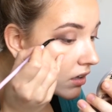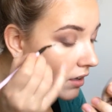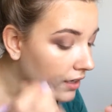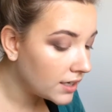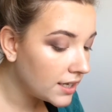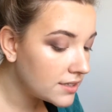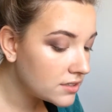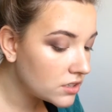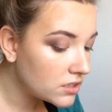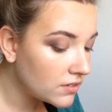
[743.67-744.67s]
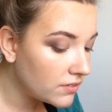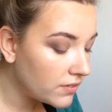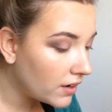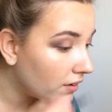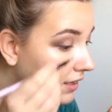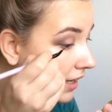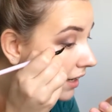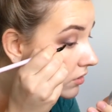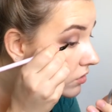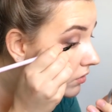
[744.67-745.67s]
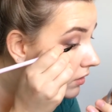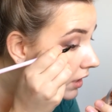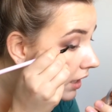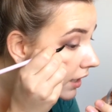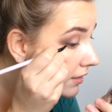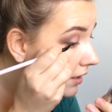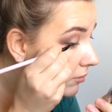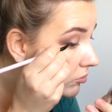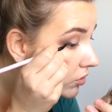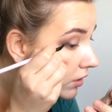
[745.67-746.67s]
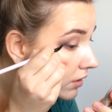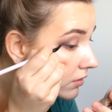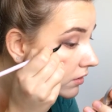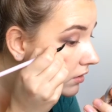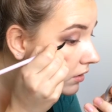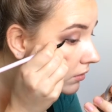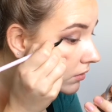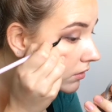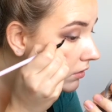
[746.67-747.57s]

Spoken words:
And it is just a very natural line that I'm trying to do.